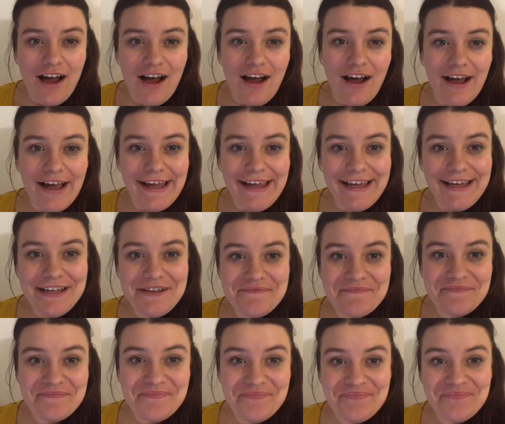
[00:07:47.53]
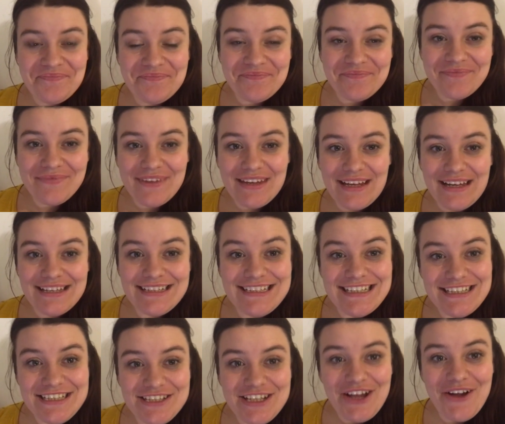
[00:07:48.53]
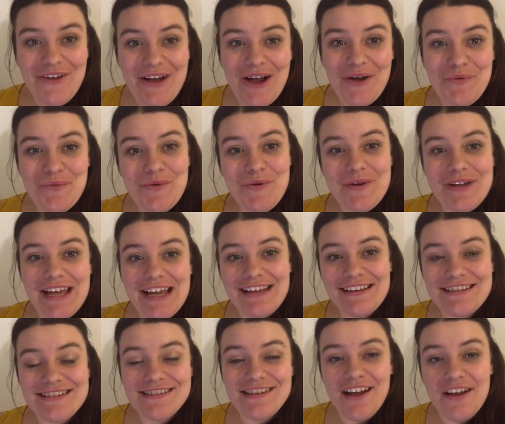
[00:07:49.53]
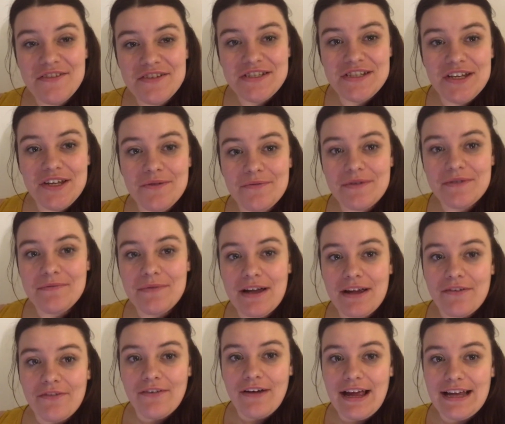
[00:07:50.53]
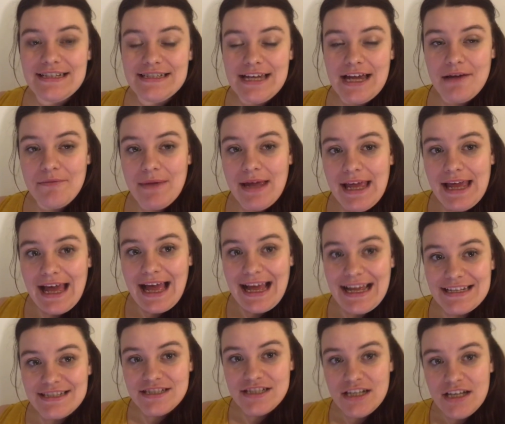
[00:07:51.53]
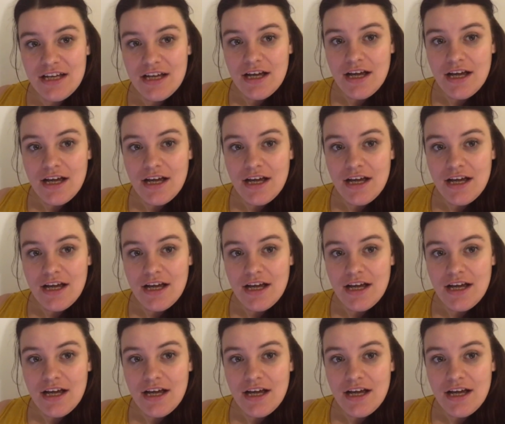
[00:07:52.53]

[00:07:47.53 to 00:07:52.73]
I did go out walking this afternoon with my friend Emmy and